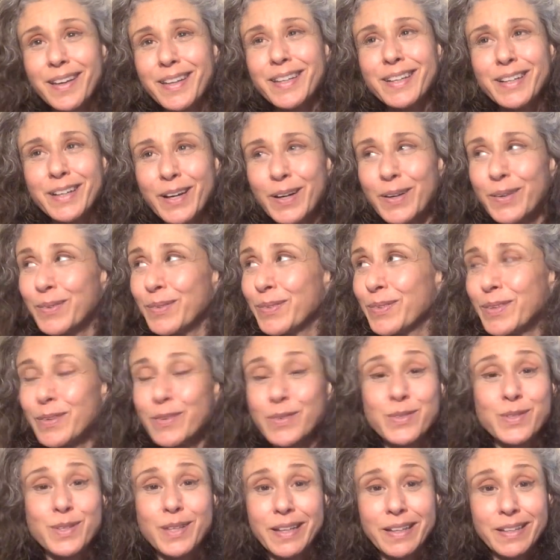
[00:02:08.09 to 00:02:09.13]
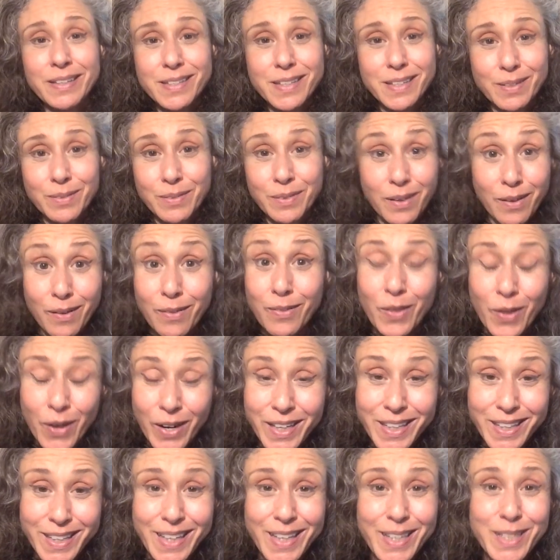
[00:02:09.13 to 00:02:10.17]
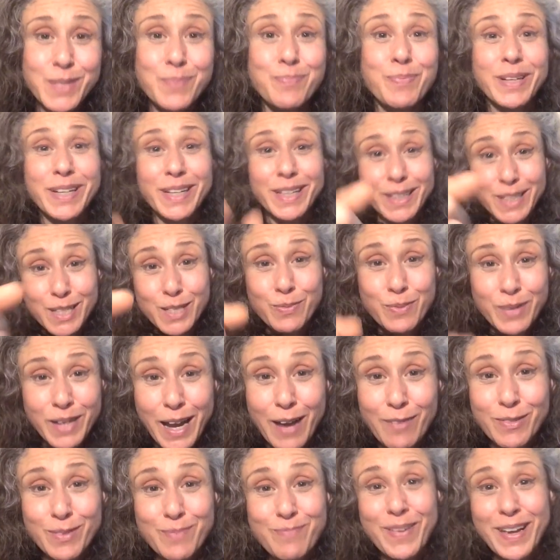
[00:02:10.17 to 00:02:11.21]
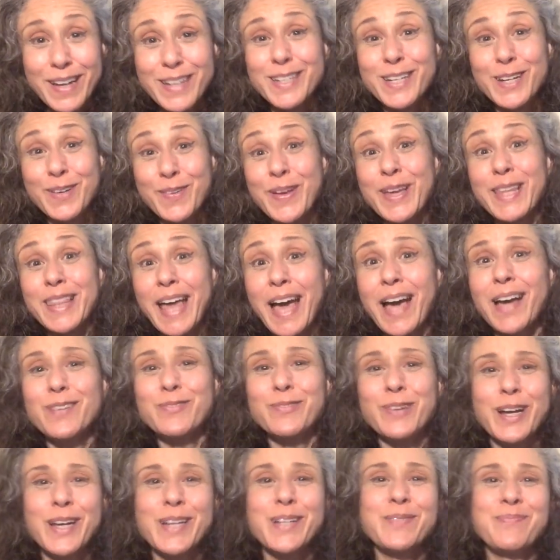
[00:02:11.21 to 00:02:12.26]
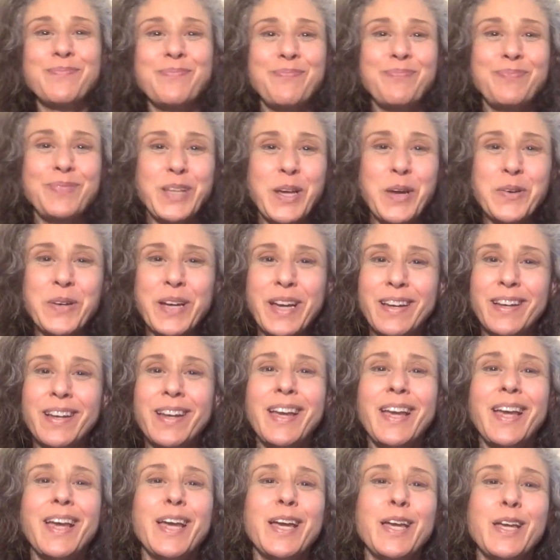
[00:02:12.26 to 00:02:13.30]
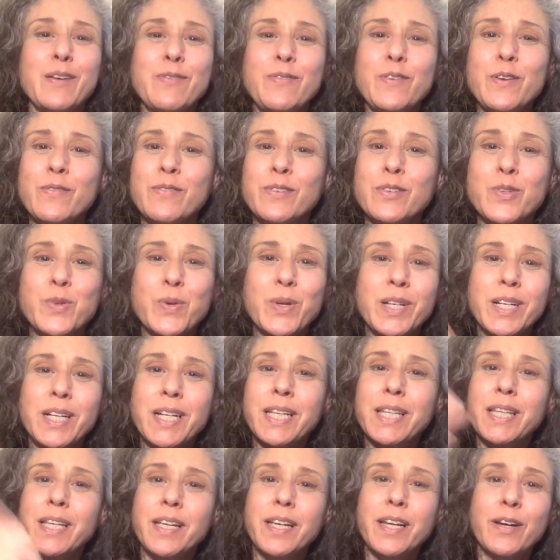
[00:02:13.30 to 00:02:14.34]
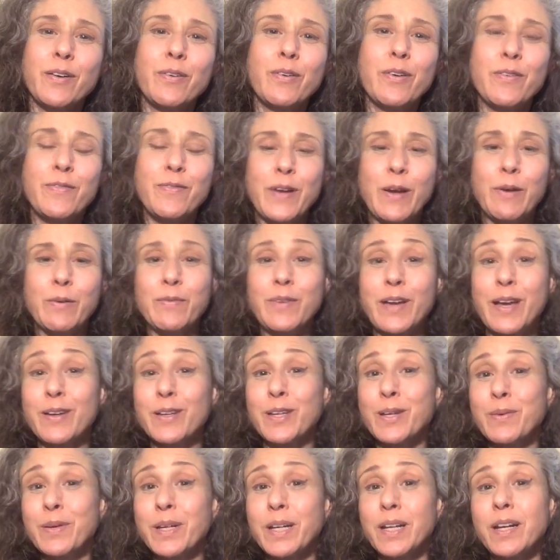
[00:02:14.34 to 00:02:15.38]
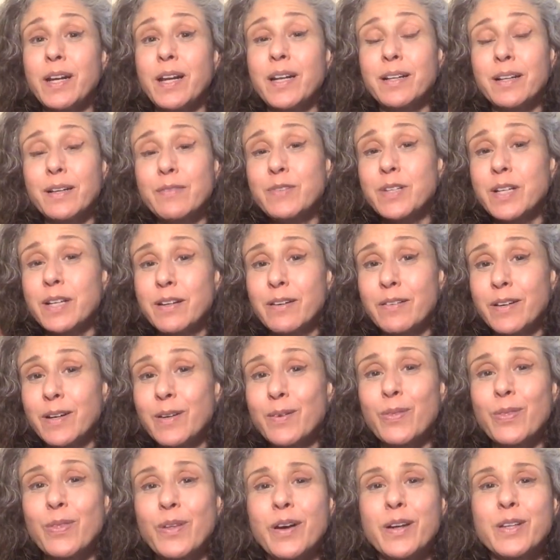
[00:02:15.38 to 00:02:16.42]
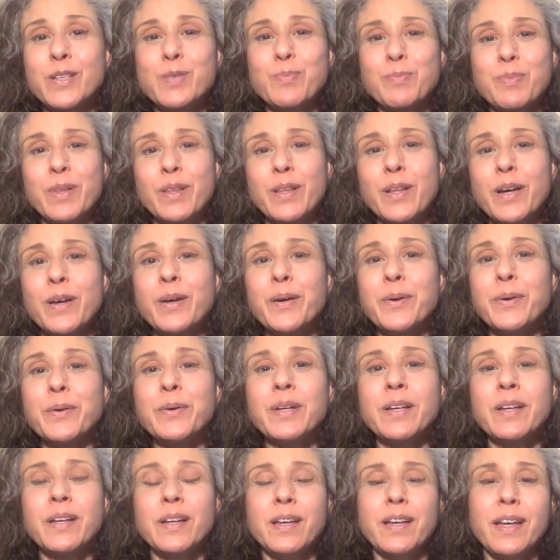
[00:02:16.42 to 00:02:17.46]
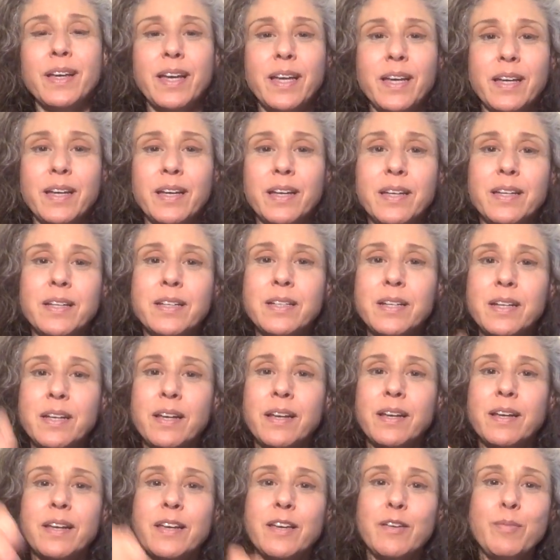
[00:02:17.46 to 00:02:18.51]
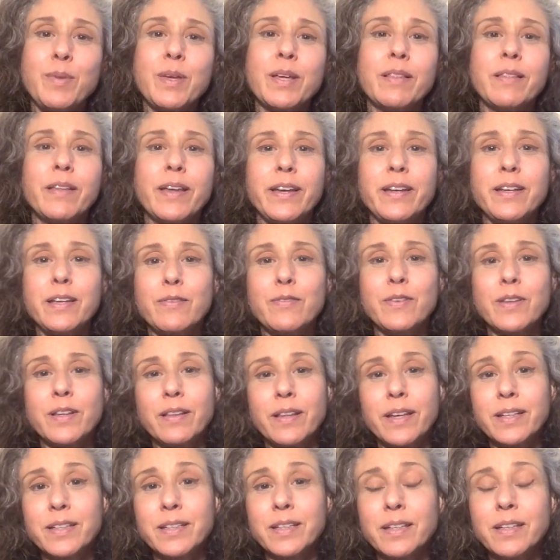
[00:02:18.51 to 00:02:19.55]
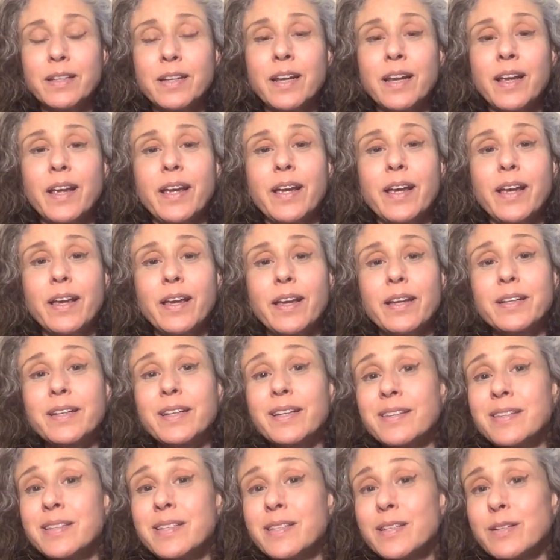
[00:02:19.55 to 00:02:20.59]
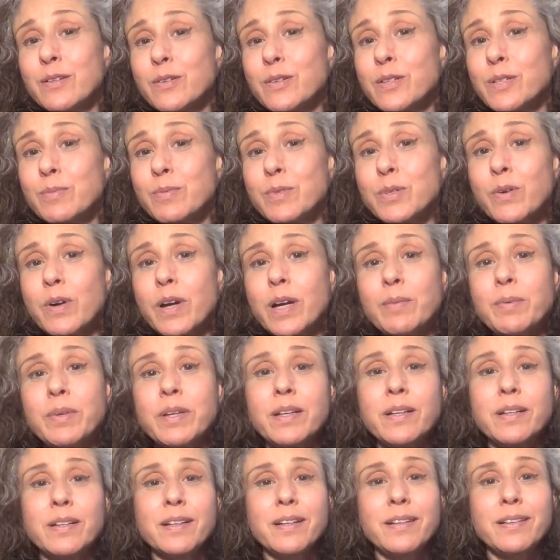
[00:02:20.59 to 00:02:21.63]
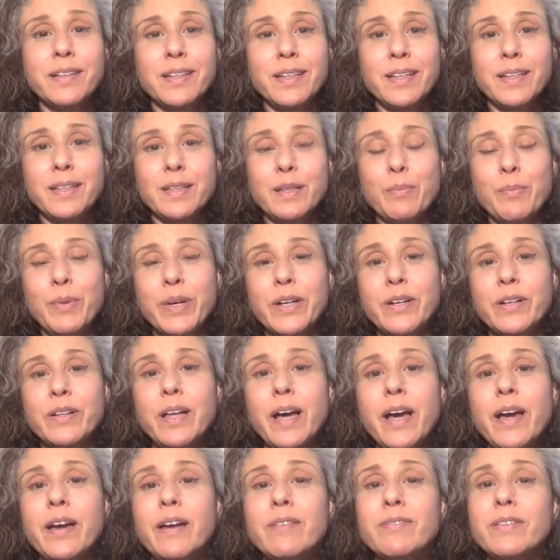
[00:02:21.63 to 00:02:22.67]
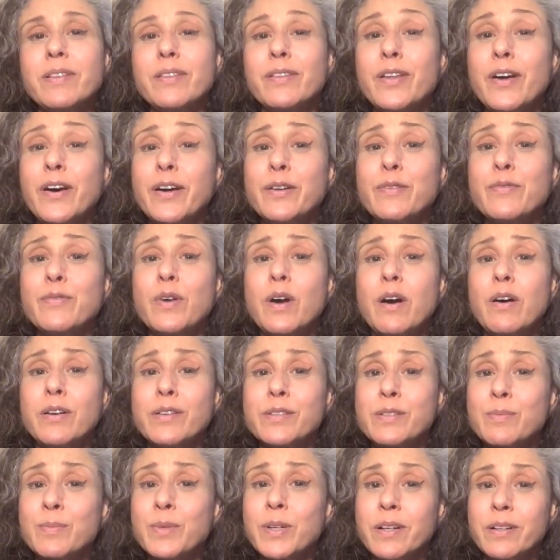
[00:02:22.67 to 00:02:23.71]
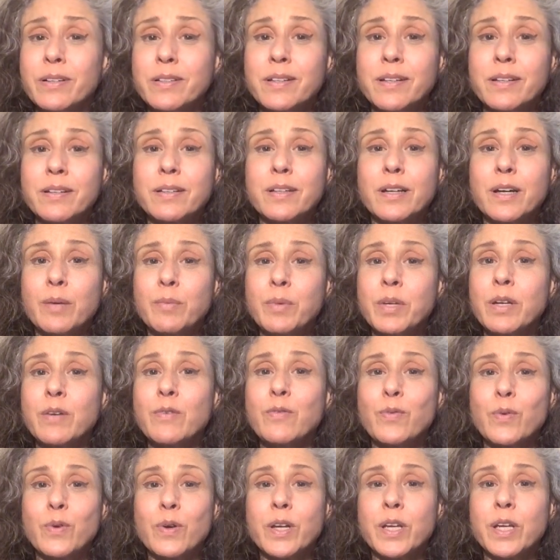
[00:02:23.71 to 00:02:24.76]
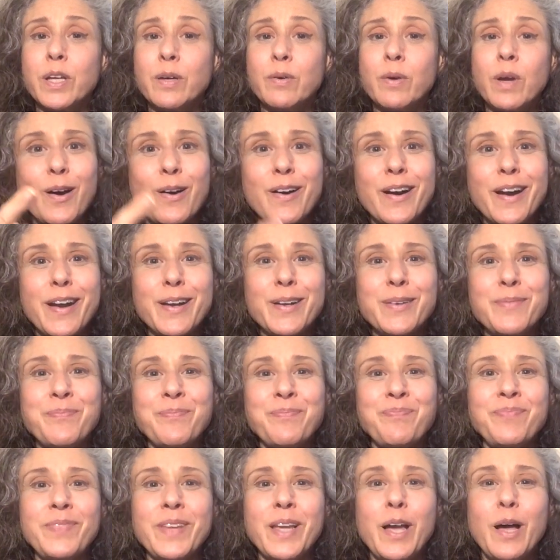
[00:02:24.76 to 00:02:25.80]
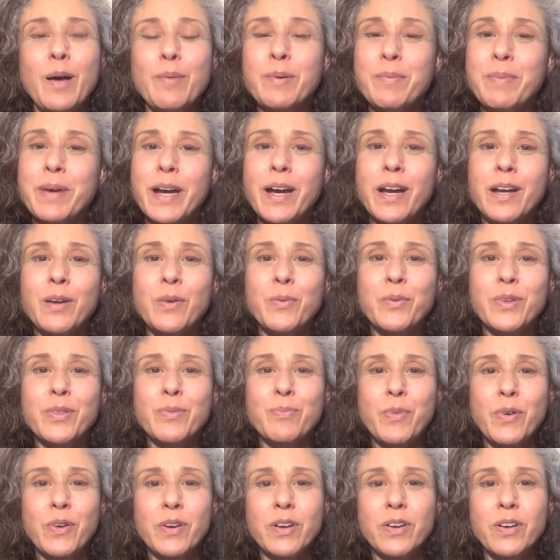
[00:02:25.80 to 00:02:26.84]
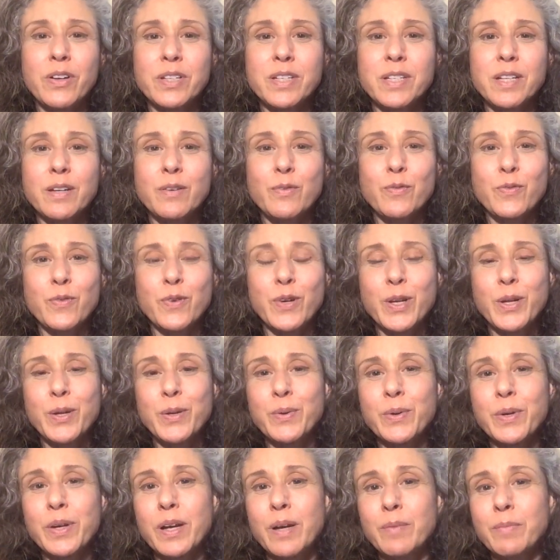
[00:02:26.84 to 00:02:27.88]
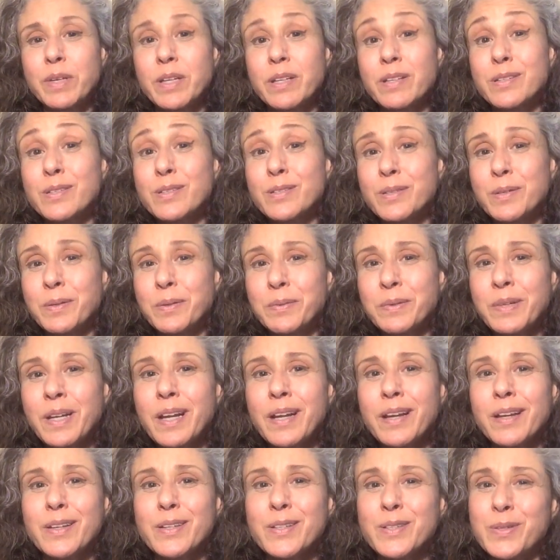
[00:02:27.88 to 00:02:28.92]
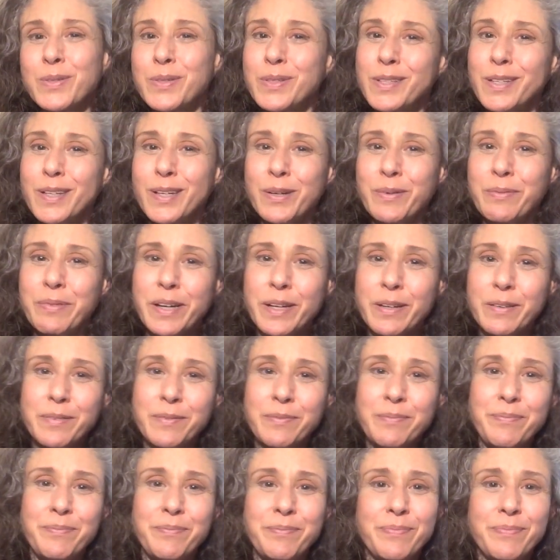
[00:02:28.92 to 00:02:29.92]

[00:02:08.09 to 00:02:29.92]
You know, there's things in a lot of things, but at least we haven't been doing that, right? Okay, if you've enjoyed anything here or found value in it, I'd love to hear your thoughts below, and give me a like if you liked it, and consider subscribing and clicking the bell. I have a lot of awesome content coming for you. All right, I'll be back with more content for you coming soon, so stick around.